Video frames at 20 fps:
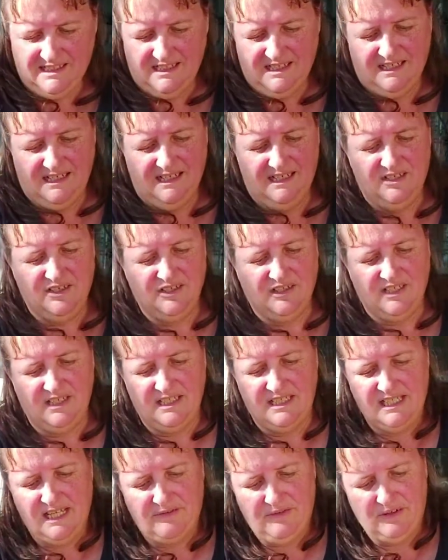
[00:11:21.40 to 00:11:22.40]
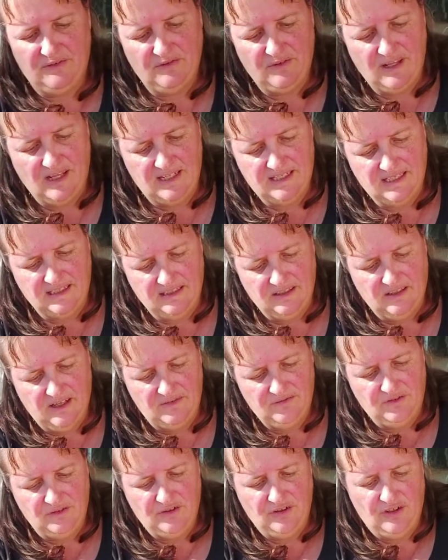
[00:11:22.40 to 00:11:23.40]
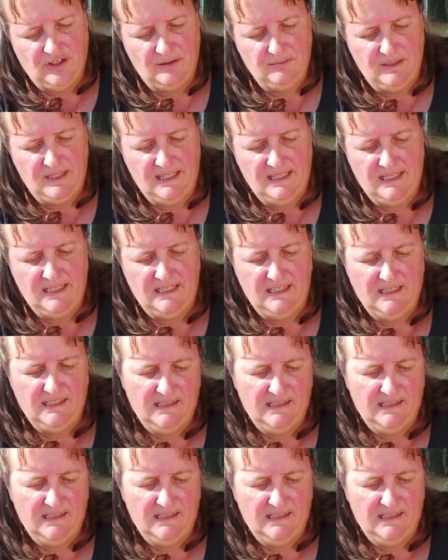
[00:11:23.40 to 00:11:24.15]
And Jonathan's having a delightful time eating